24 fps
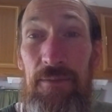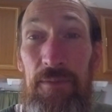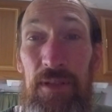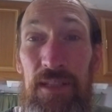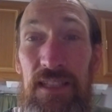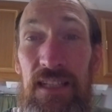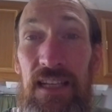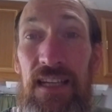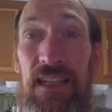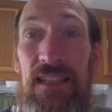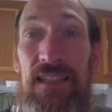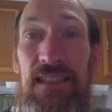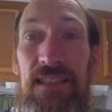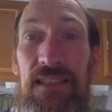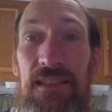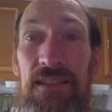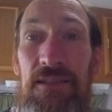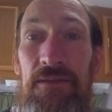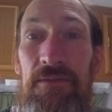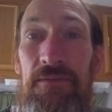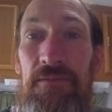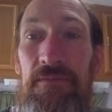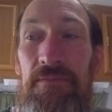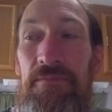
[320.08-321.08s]
besides
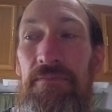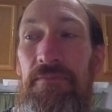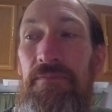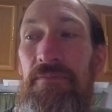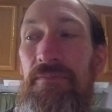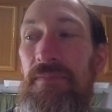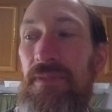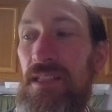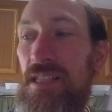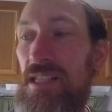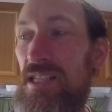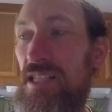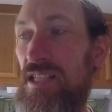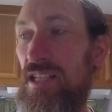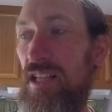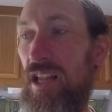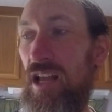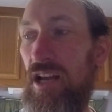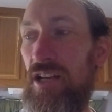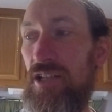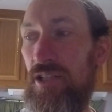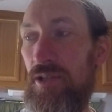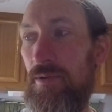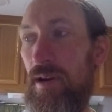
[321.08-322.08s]

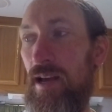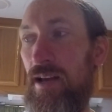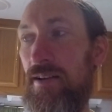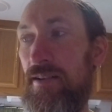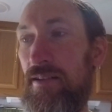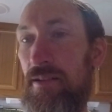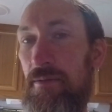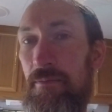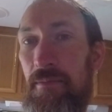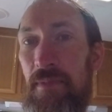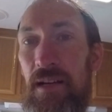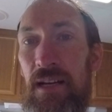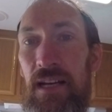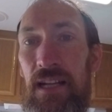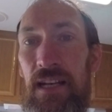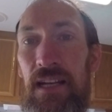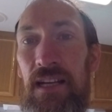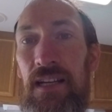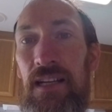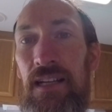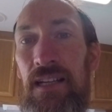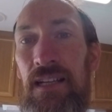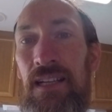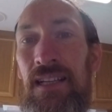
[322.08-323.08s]
slosh around in the mud.
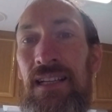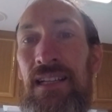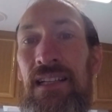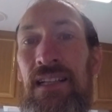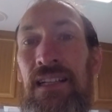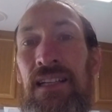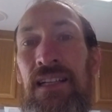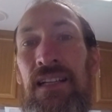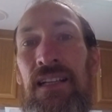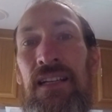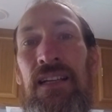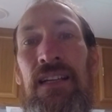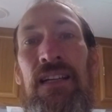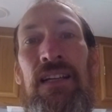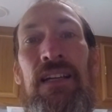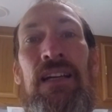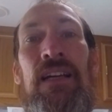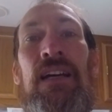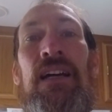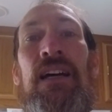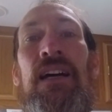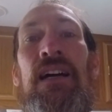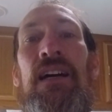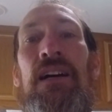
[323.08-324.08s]

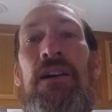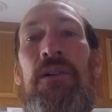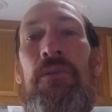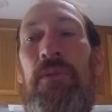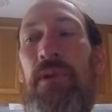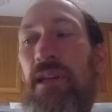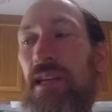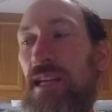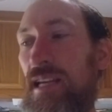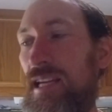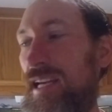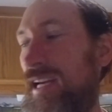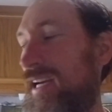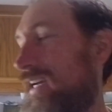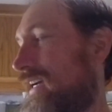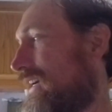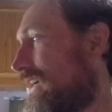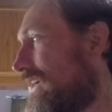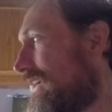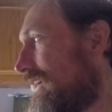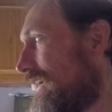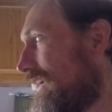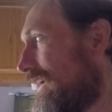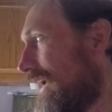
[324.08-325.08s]
We
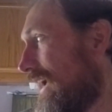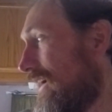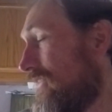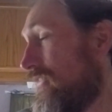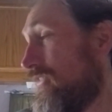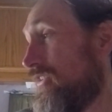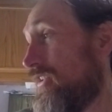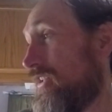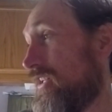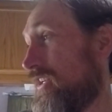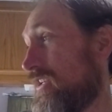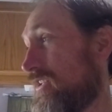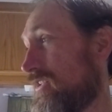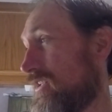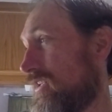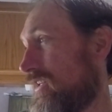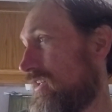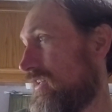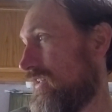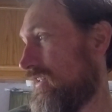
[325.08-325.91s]
have a little